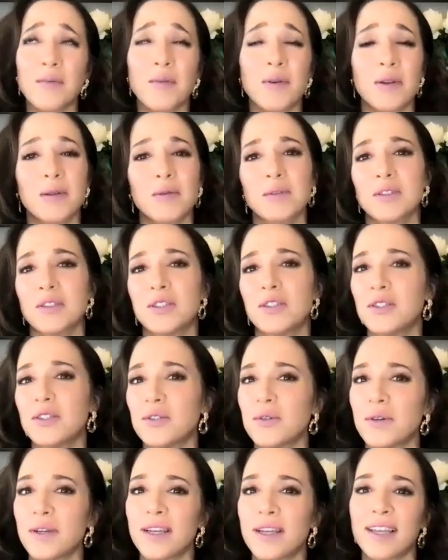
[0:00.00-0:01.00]
and what it was
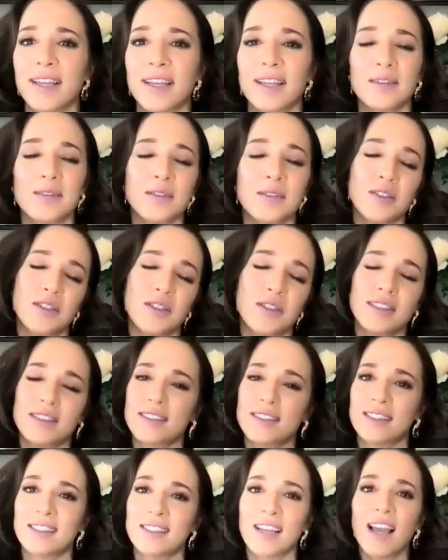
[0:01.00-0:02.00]
doing. And it was
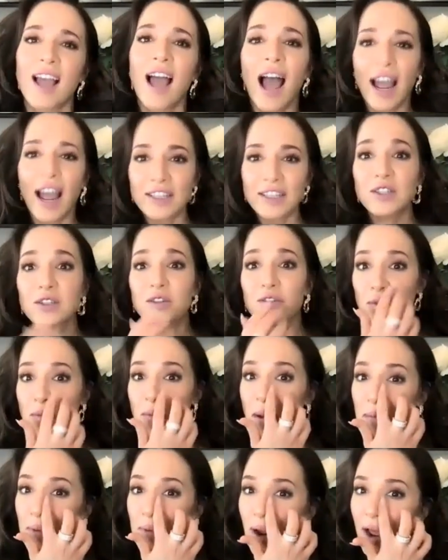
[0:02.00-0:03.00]
just, I do
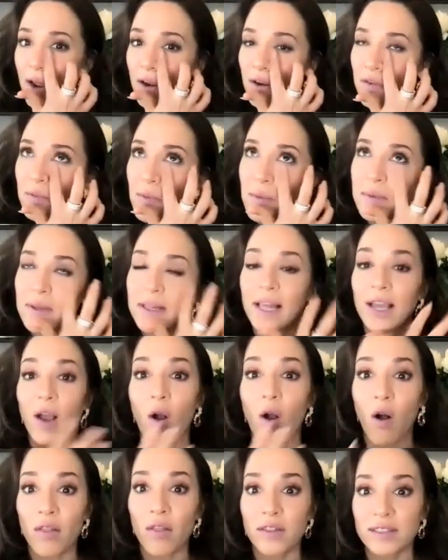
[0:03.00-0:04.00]
remember. I don't remember like
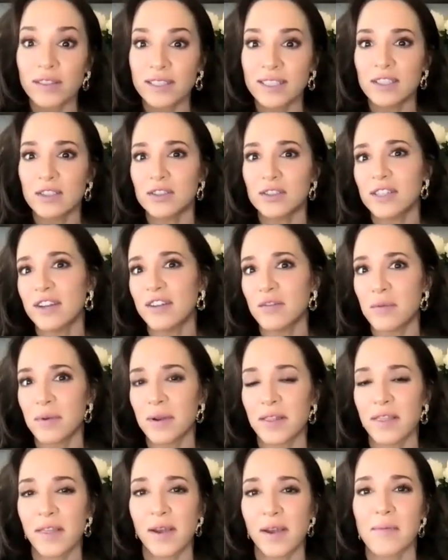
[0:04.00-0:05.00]
all the details and
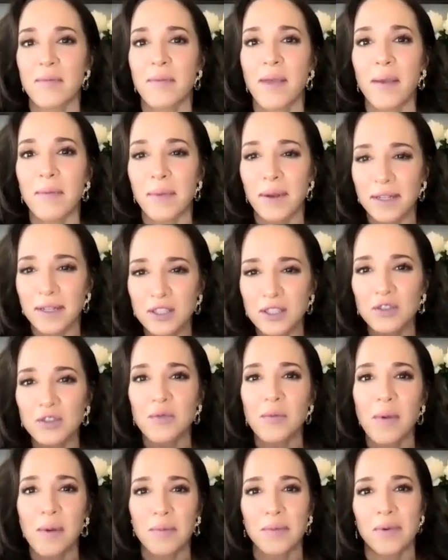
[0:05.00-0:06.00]
everybody that I met. I just
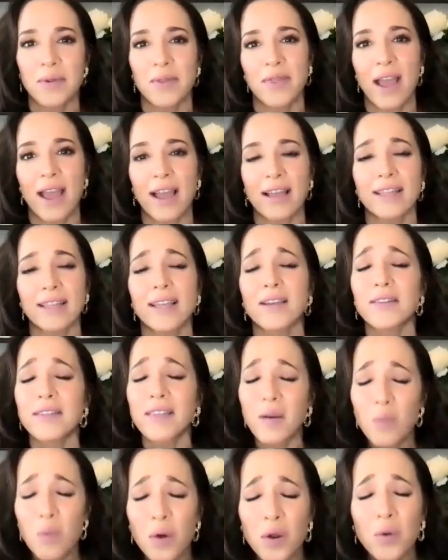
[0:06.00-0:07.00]
remember that. Like
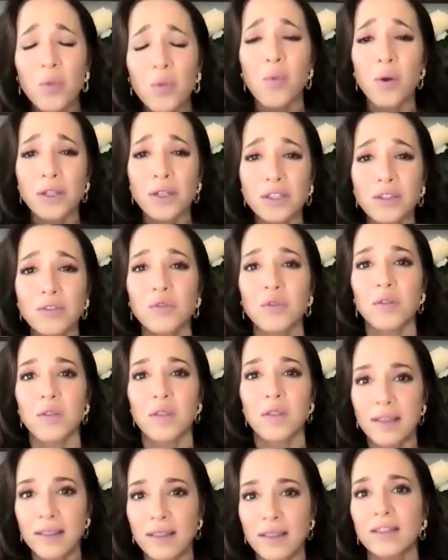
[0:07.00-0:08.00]
that, what a wonderful
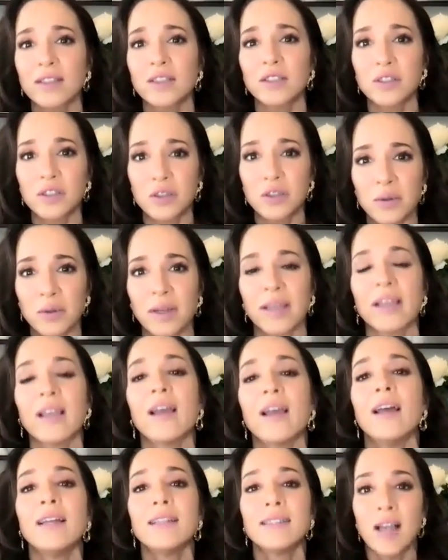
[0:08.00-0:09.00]
thing that they're doing
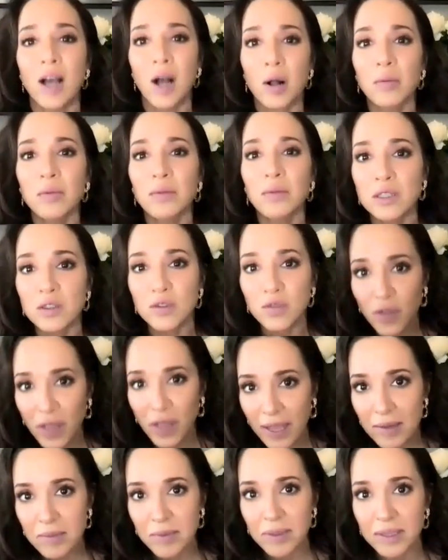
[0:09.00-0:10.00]
to help these
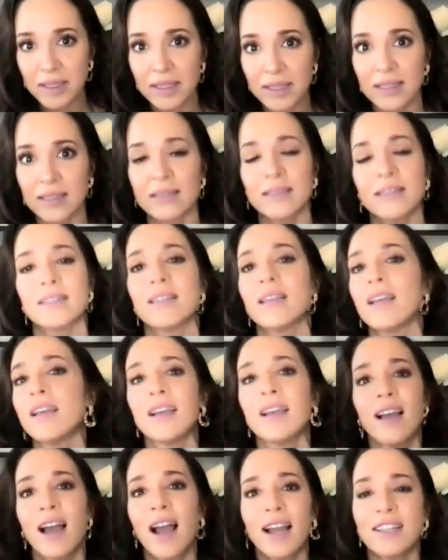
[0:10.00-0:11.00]
families.
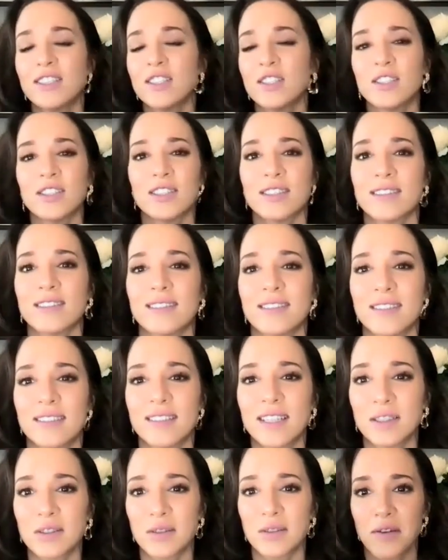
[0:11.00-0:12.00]
That's
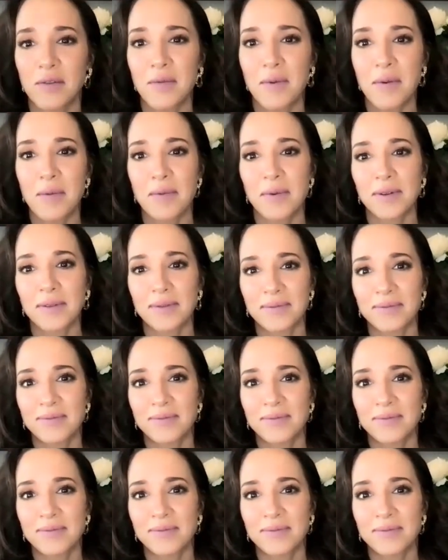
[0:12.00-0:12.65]
what I remember.